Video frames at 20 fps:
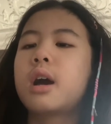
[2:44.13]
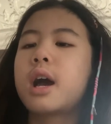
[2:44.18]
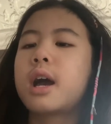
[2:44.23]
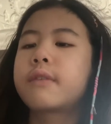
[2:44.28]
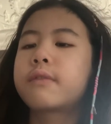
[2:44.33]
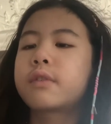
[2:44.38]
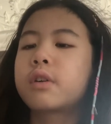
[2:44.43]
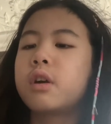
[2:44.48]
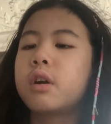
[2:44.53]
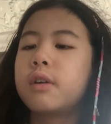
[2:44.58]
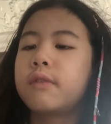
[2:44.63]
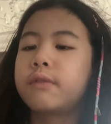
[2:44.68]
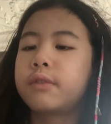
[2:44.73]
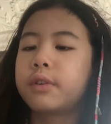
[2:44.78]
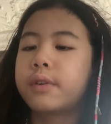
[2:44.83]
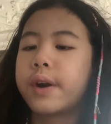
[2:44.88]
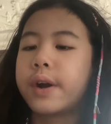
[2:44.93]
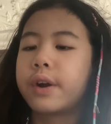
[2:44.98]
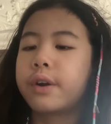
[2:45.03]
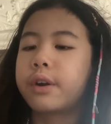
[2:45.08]
I've got a
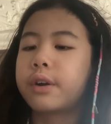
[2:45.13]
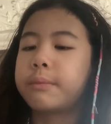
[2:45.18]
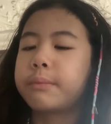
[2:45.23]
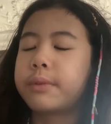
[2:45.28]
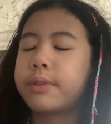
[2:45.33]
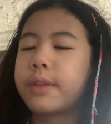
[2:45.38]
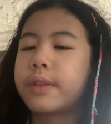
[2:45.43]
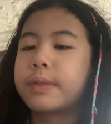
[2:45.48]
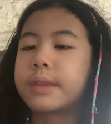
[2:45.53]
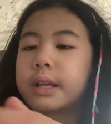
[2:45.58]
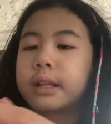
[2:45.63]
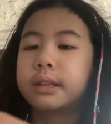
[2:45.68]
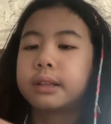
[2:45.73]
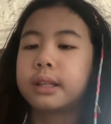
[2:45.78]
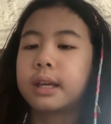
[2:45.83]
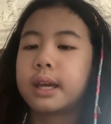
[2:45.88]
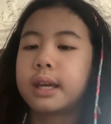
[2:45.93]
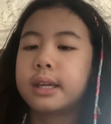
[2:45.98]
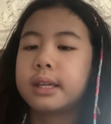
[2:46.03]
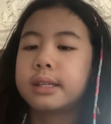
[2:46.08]
few at home, but the
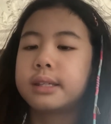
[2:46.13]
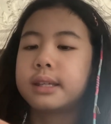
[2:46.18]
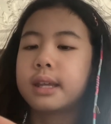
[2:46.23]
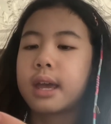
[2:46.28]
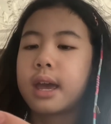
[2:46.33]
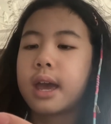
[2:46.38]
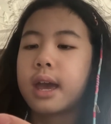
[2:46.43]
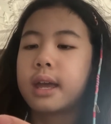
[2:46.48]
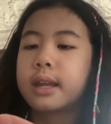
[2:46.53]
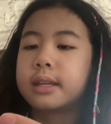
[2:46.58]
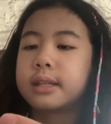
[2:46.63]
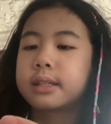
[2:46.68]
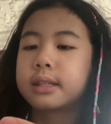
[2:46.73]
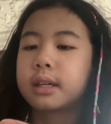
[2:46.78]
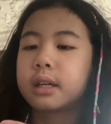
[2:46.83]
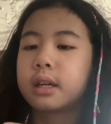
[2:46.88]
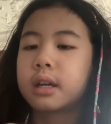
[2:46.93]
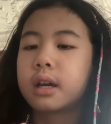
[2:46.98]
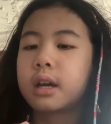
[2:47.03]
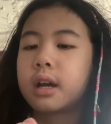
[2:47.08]
glaze, and
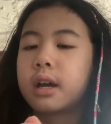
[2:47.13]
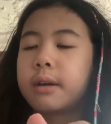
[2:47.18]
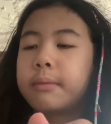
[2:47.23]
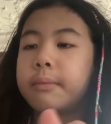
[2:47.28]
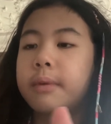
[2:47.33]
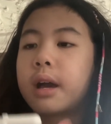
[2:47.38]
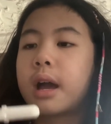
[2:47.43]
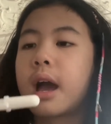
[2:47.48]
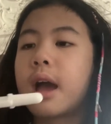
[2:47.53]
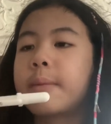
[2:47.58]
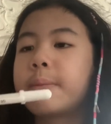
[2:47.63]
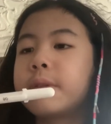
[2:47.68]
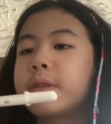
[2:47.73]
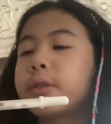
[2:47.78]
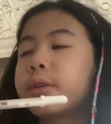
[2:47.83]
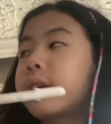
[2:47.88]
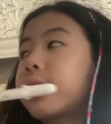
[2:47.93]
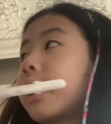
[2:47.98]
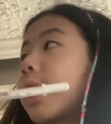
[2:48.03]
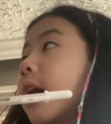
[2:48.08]
I've
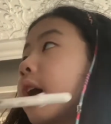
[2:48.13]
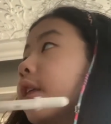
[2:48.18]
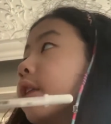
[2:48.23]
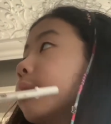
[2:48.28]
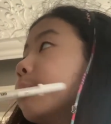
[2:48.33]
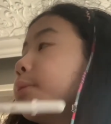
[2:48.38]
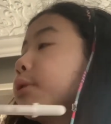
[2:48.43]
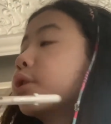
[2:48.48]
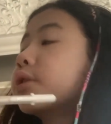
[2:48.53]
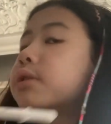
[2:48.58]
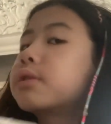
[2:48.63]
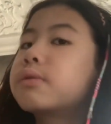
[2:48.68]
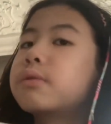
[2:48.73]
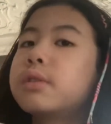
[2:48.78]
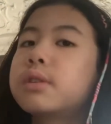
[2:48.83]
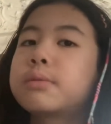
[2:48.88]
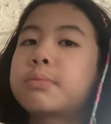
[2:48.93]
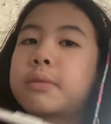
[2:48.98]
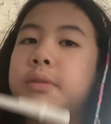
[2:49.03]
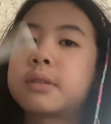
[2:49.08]
been looking at other
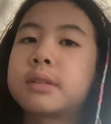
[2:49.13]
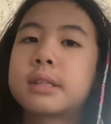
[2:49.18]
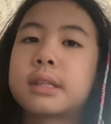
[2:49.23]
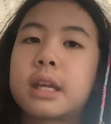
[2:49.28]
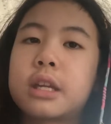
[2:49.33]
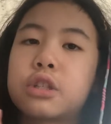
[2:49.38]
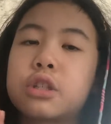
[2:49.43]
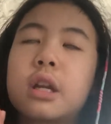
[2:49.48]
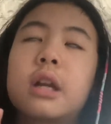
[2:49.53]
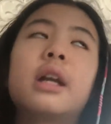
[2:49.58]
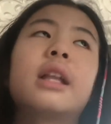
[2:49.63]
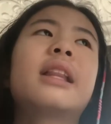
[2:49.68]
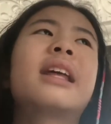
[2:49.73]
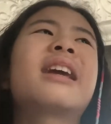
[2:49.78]
bookstores with stationery.